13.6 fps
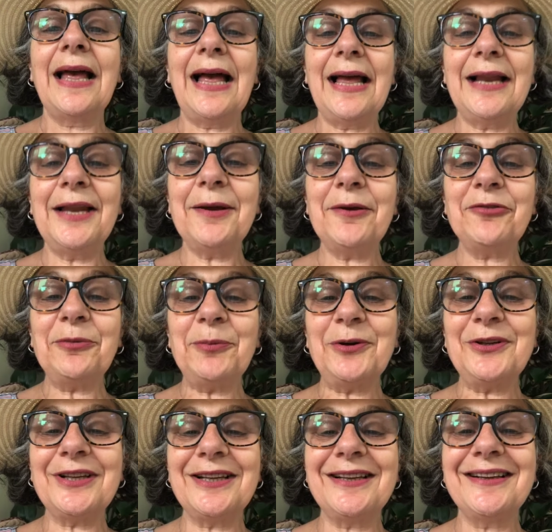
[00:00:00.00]
Hello
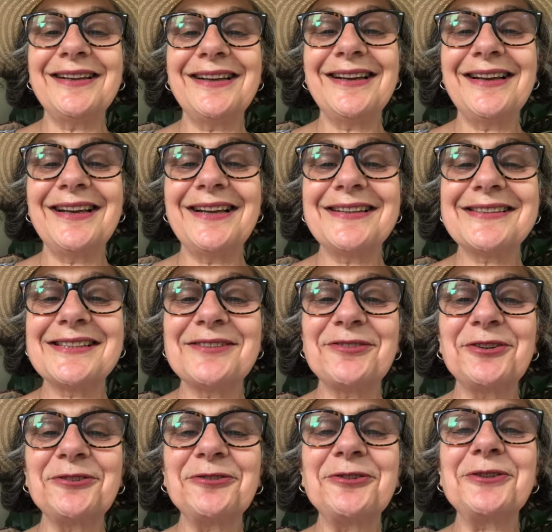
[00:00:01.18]
everybody, it's
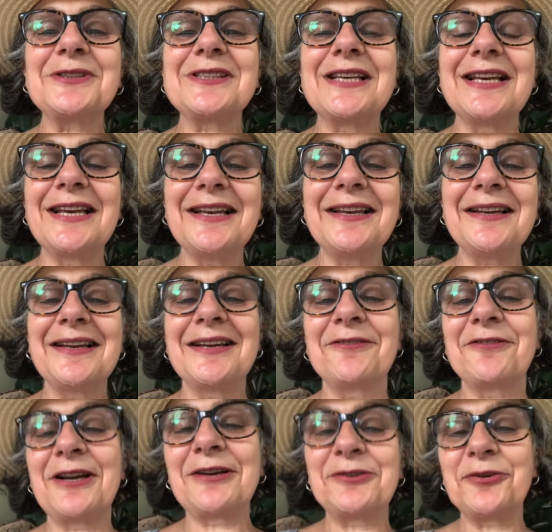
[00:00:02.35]
Yvonne Fuchs here,
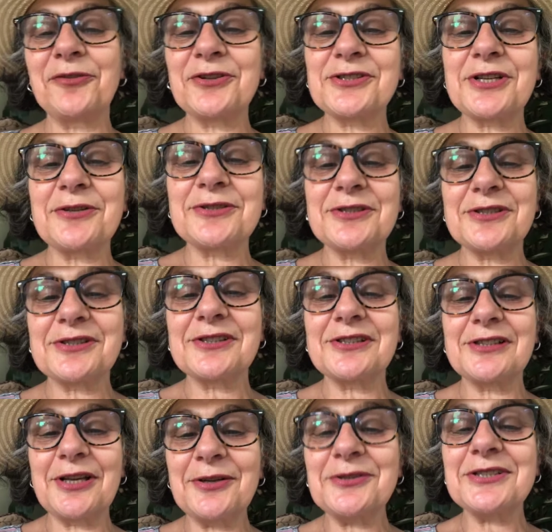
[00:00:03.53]
founder of the
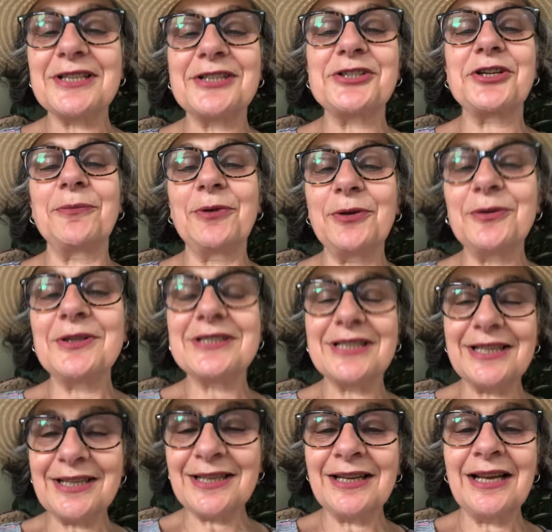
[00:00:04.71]
Slow Stitch
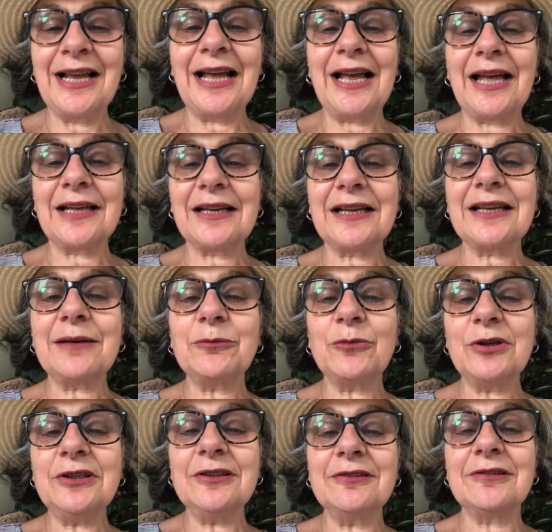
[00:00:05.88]
community, and I am
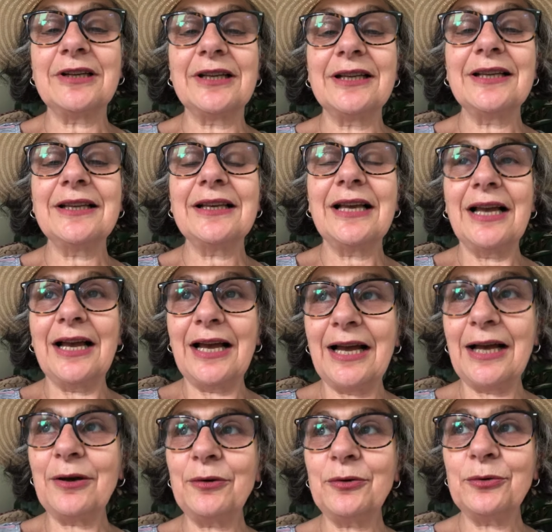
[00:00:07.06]
wondering
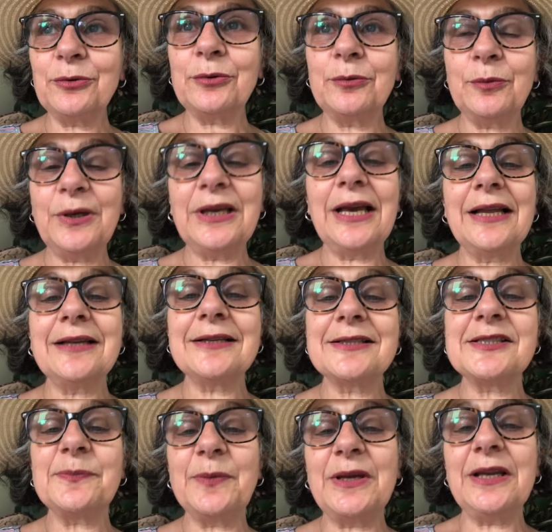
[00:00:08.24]
how your weekend
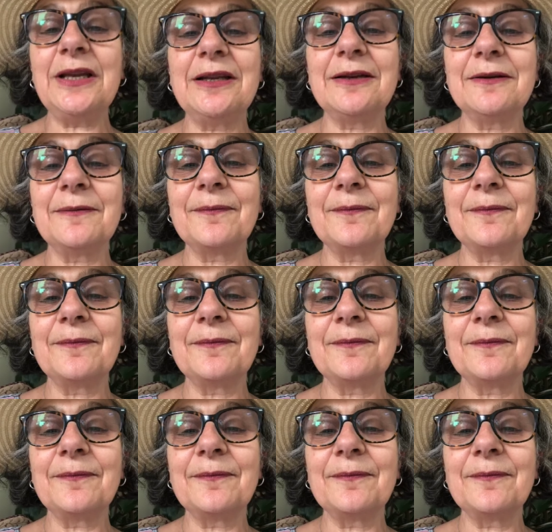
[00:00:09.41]
has been.